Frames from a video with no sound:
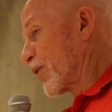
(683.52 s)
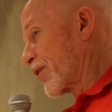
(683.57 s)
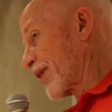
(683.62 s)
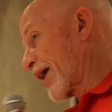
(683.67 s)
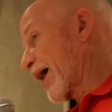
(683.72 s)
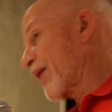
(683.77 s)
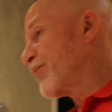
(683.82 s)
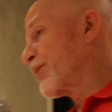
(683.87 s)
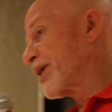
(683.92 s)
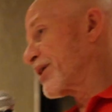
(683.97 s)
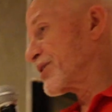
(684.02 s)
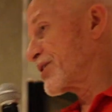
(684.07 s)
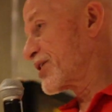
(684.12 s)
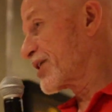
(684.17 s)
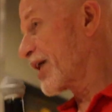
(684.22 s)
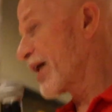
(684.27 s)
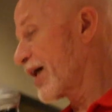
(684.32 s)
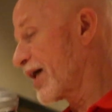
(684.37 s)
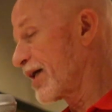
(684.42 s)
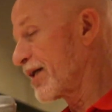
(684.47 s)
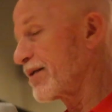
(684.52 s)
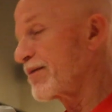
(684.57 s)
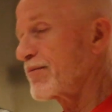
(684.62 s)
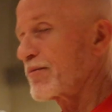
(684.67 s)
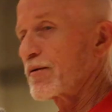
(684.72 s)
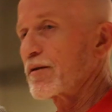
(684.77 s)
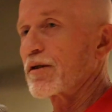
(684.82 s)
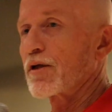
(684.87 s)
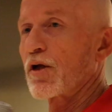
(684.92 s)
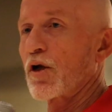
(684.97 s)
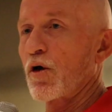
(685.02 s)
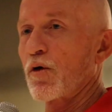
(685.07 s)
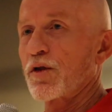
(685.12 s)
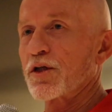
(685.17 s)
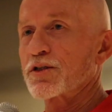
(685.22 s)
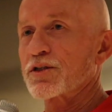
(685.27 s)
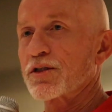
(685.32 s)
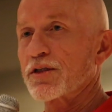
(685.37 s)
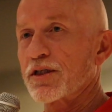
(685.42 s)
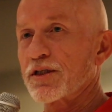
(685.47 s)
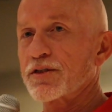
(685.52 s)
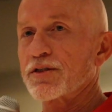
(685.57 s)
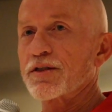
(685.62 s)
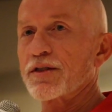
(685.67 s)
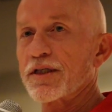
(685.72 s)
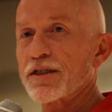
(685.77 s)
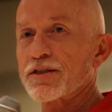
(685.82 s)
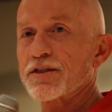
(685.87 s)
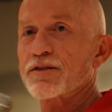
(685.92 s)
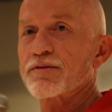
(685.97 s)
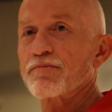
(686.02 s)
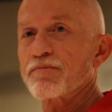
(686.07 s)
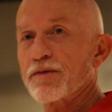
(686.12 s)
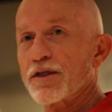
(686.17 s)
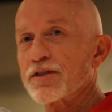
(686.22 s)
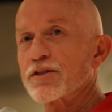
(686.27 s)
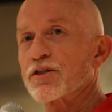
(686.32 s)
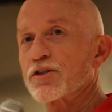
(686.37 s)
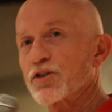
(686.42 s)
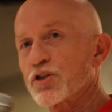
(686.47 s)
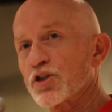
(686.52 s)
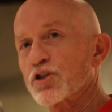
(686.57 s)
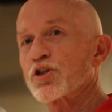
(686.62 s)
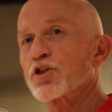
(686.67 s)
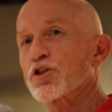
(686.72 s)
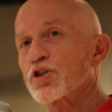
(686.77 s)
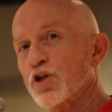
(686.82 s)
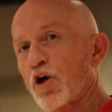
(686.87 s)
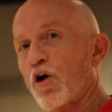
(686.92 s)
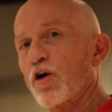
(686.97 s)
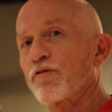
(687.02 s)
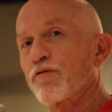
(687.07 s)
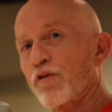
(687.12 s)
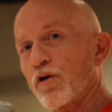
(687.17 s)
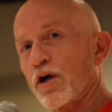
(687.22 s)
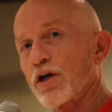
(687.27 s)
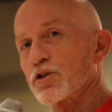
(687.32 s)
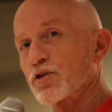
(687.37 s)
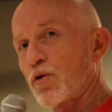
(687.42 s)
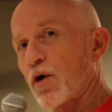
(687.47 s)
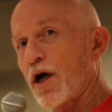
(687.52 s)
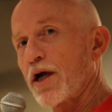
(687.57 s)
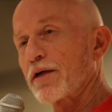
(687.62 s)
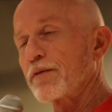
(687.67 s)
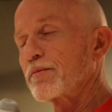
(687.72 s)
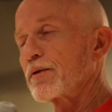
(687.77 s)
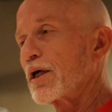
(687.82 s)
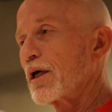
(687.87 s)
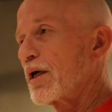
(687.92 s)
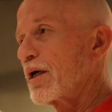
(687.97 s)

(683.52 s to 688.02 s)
with that being said, you know, this is just the start for us, right?